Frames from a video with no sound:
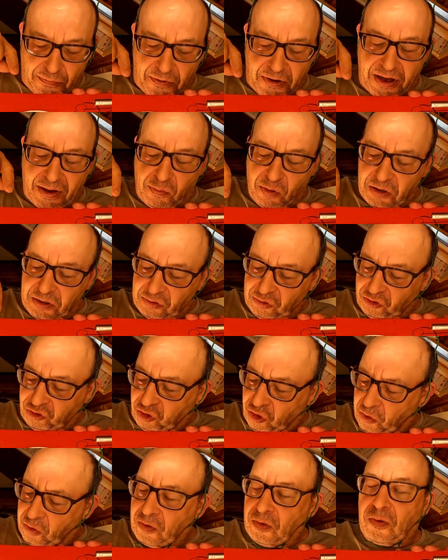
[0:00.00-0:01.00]
what I want to
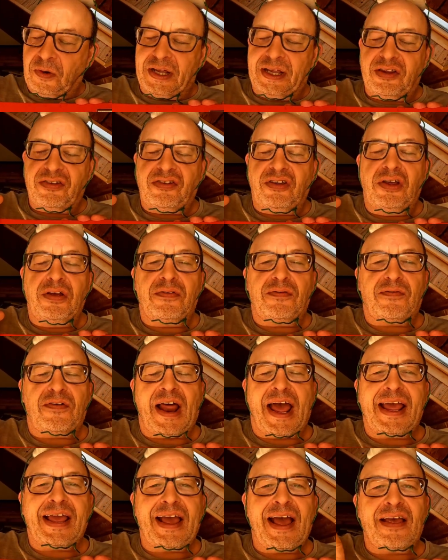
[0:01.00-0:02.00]
show you is
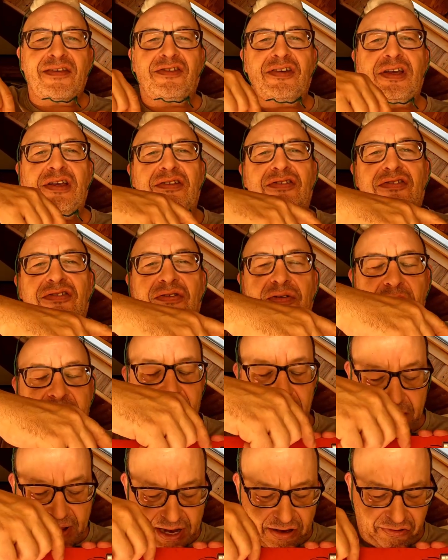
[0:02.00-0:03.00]
fly casting is
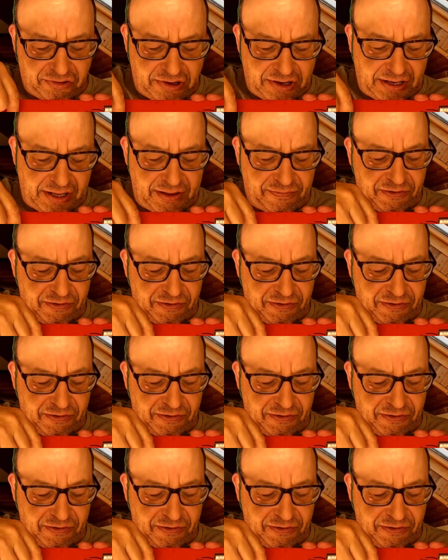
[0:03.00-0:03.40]
three-dimensional.